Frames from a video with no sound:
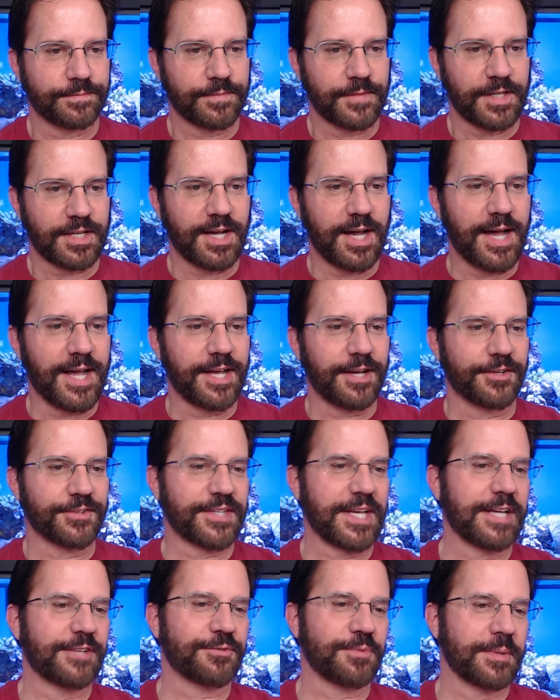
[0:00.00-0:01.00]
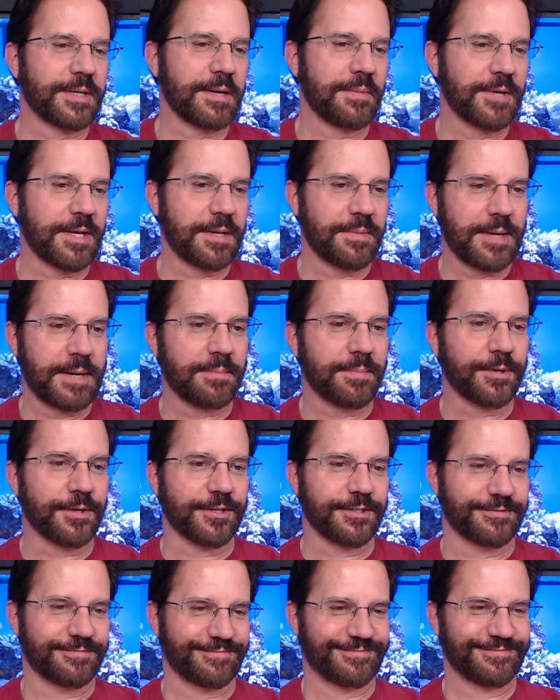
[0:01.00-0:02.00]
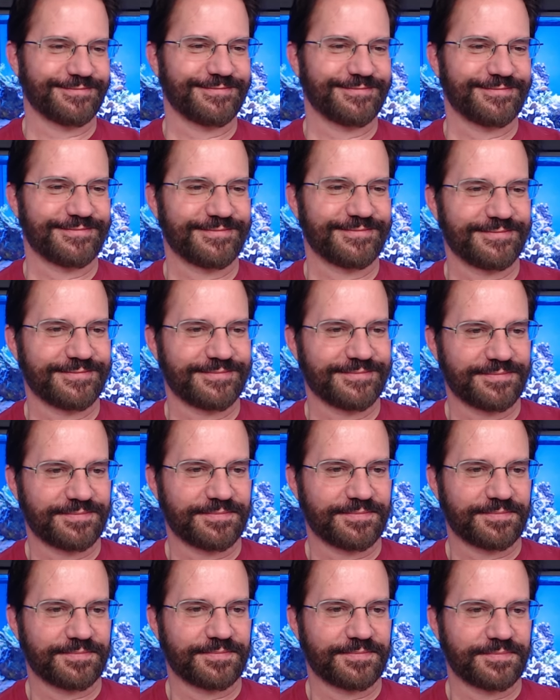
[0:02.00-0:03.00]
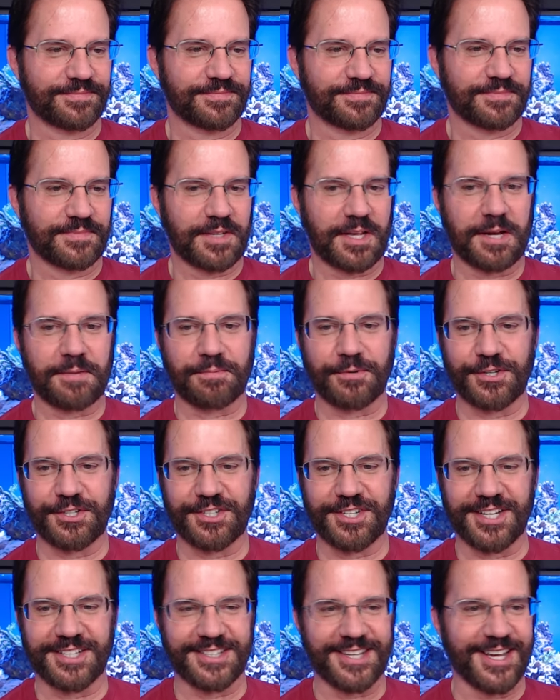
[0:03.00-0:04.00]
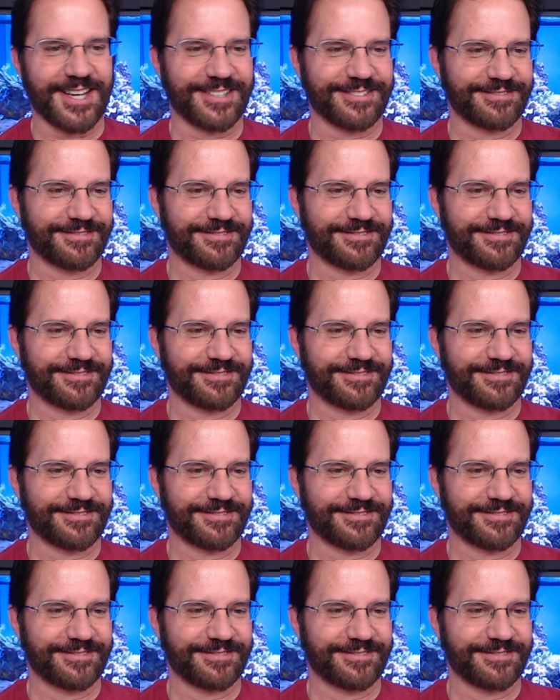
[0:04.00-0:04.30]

Kyle, thanks for becoming a member. I appreciate that.